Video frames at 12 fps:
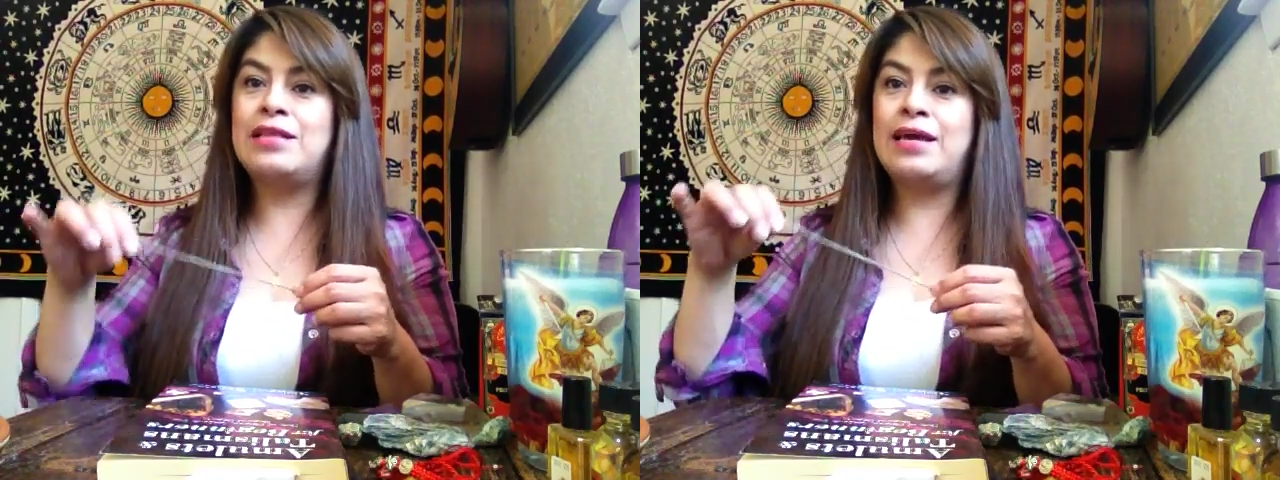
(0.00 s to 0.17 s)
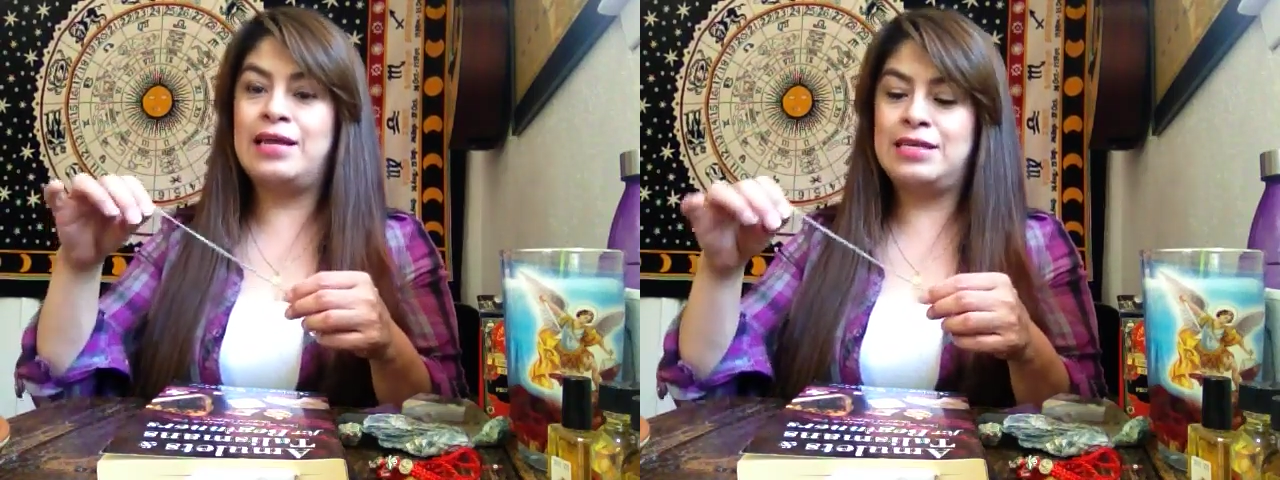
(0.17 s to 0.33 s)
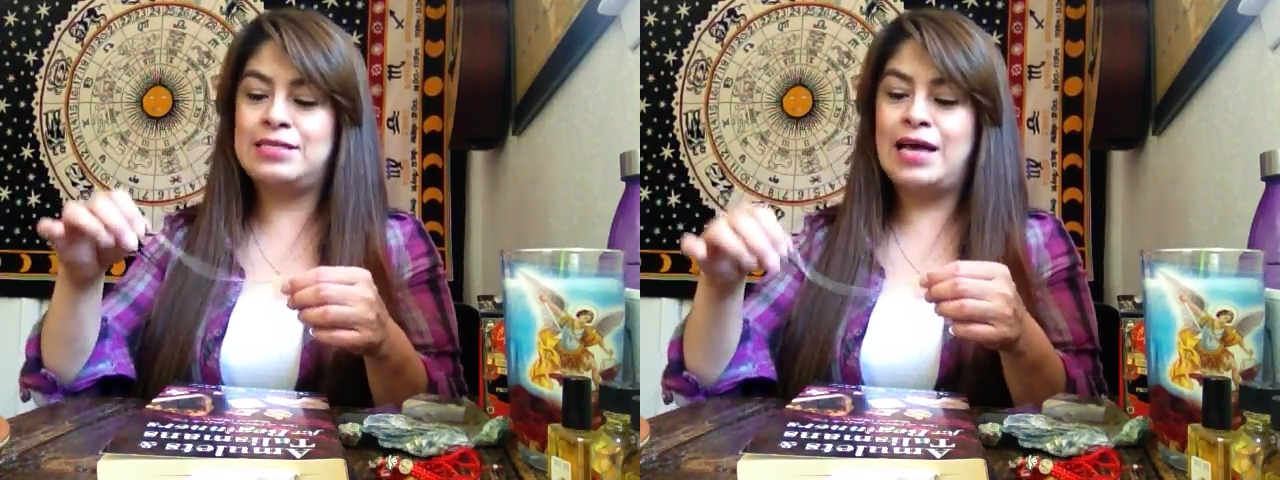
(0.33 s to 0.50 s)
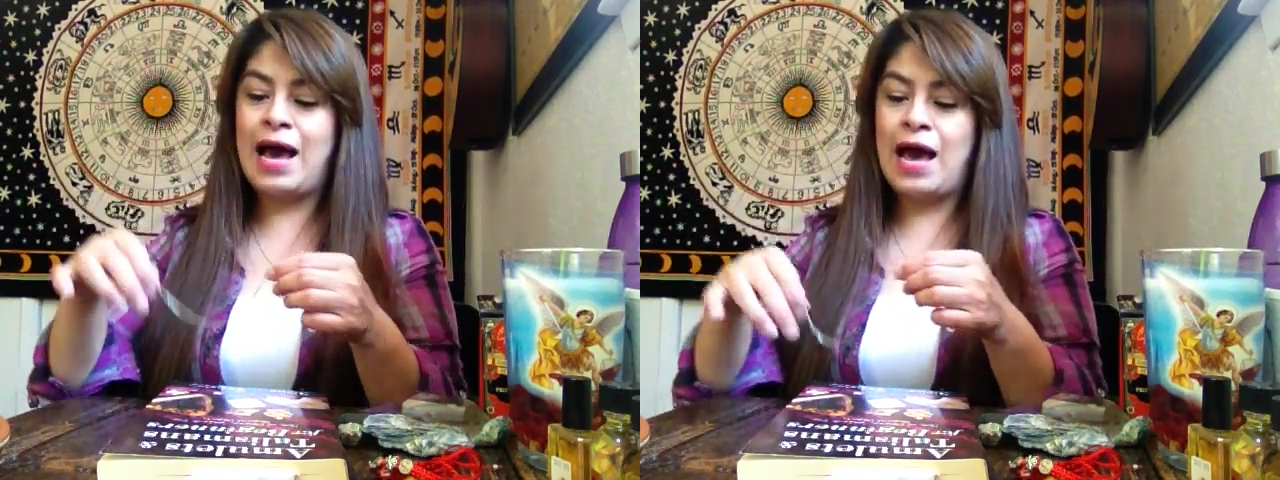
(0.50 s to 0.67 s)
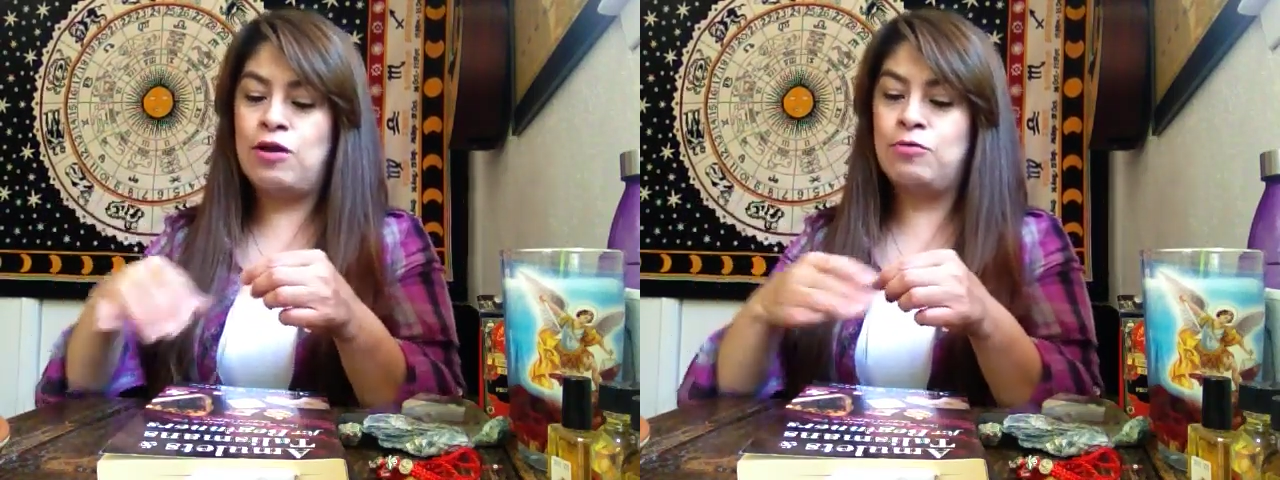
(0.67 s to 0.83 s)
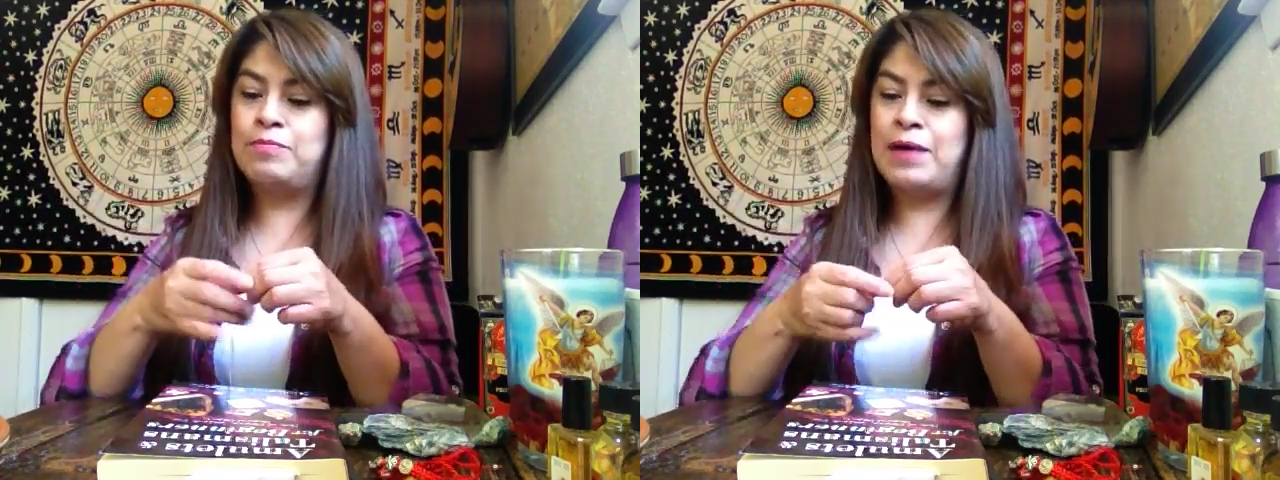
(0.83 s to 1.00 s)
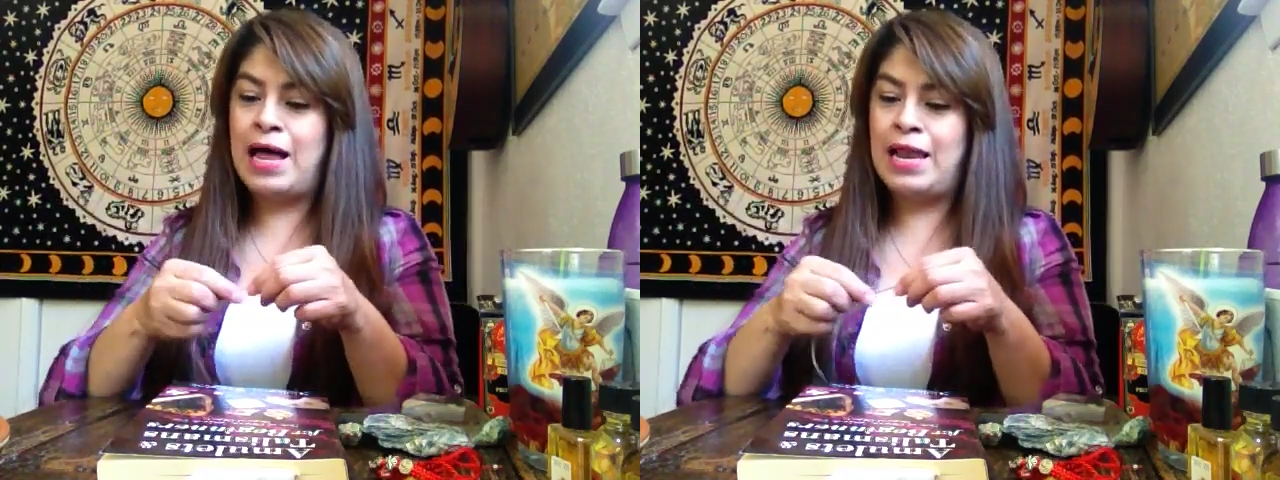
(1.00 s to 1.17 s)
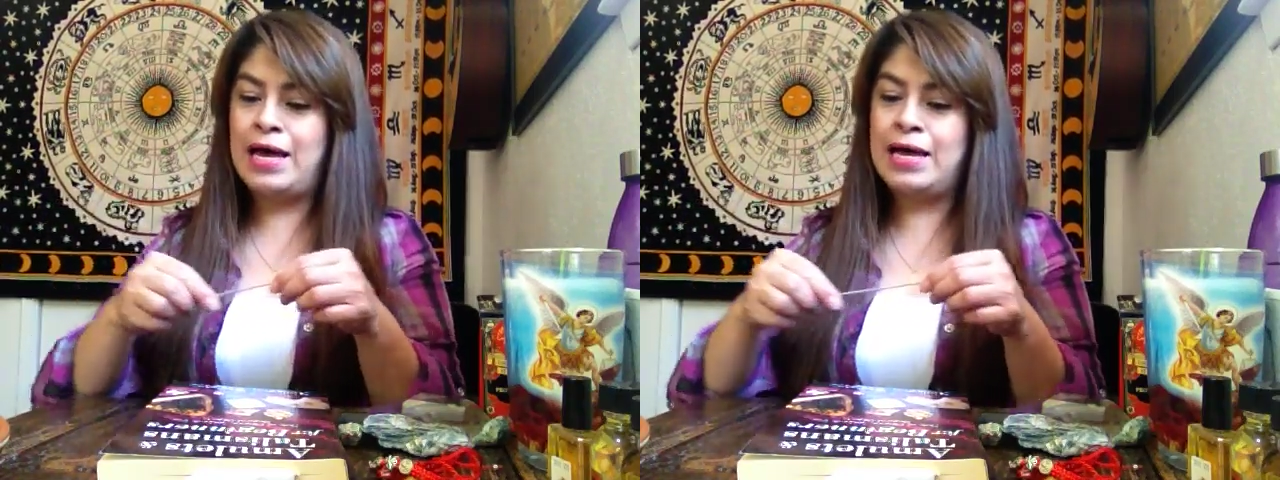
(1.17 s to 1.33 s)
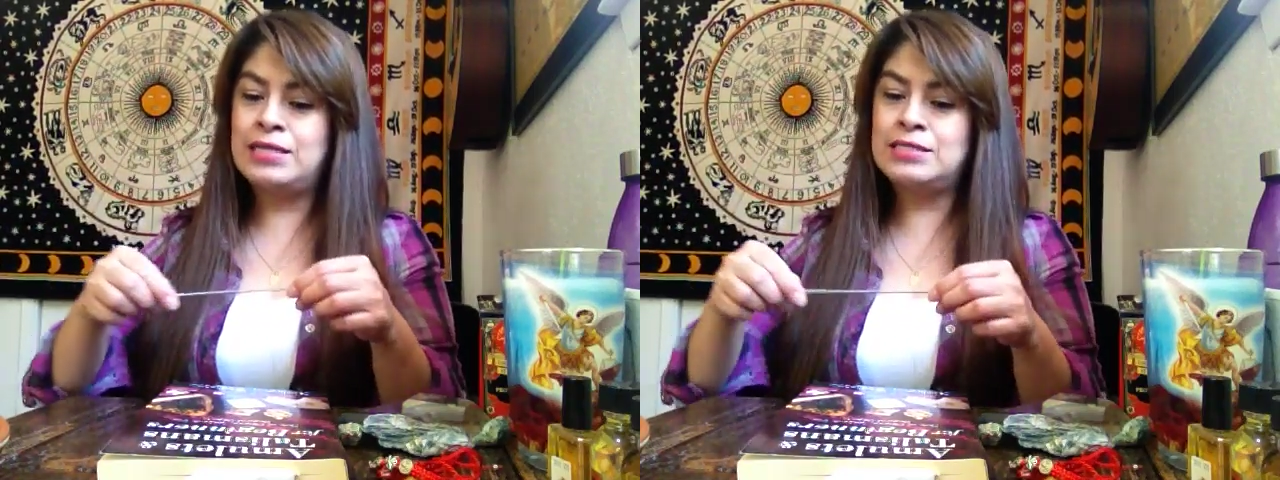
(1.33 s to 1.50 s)
that is out of
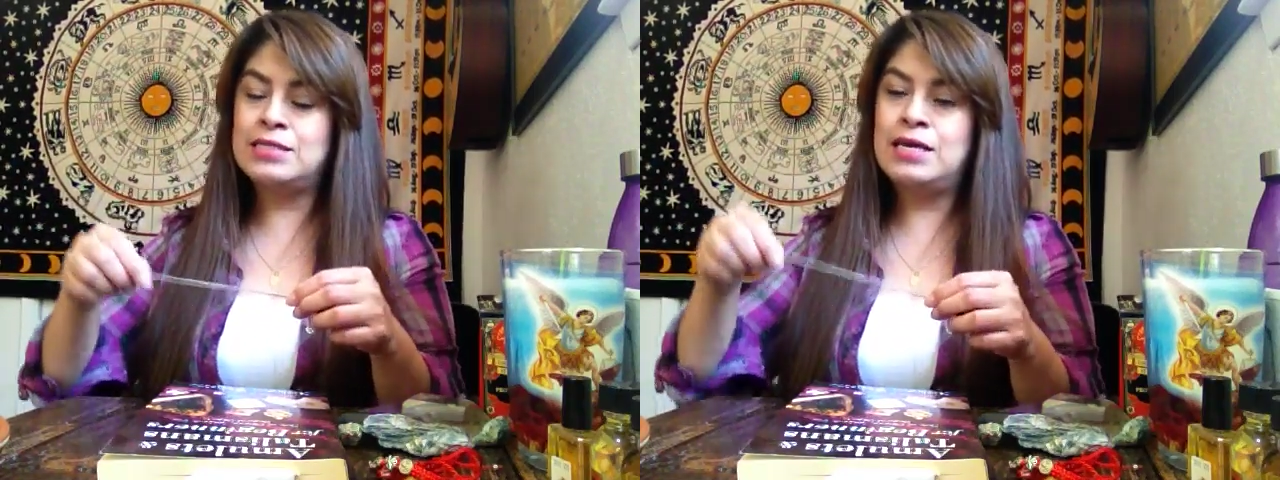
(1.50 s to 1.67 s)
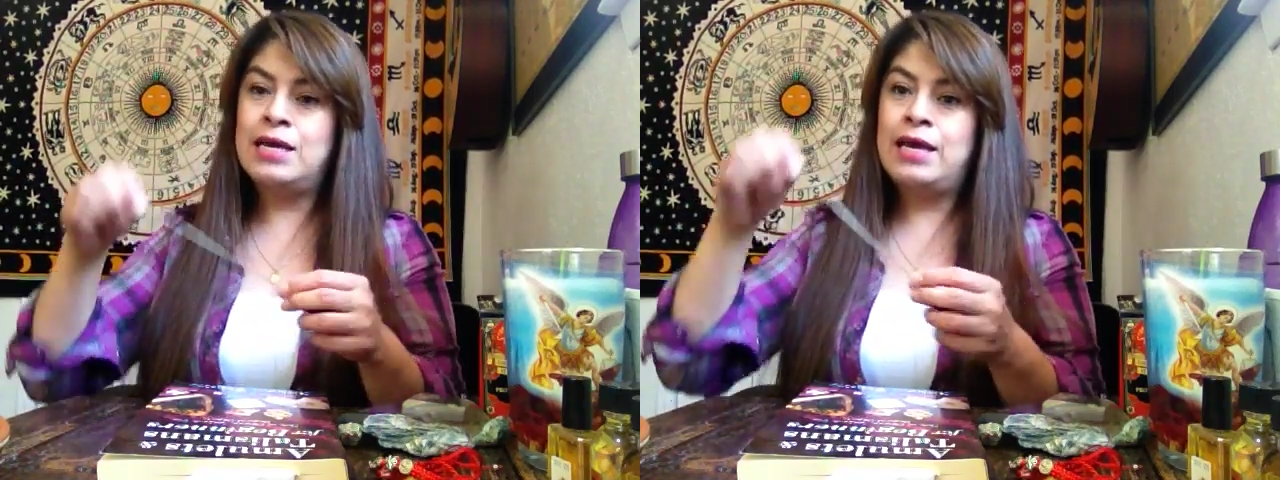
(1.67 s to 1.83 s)
balance